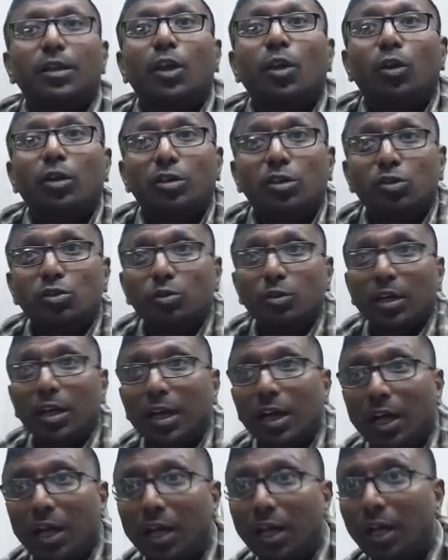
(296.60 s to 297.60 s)
hello understood
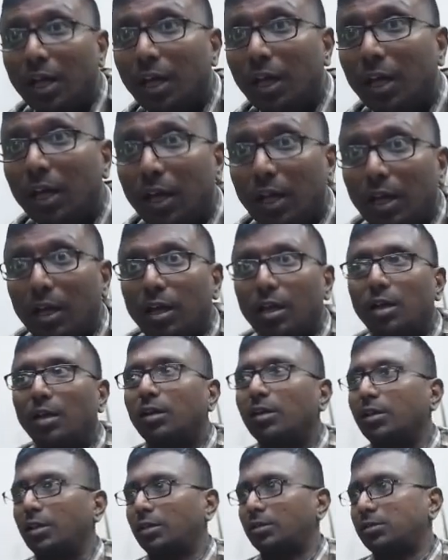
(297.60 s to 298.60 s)
ah?
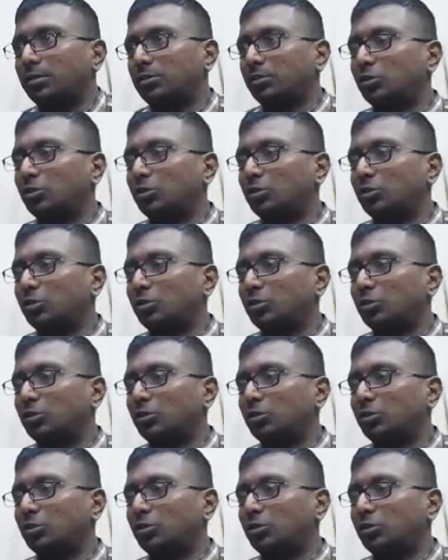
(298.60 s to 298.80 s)
right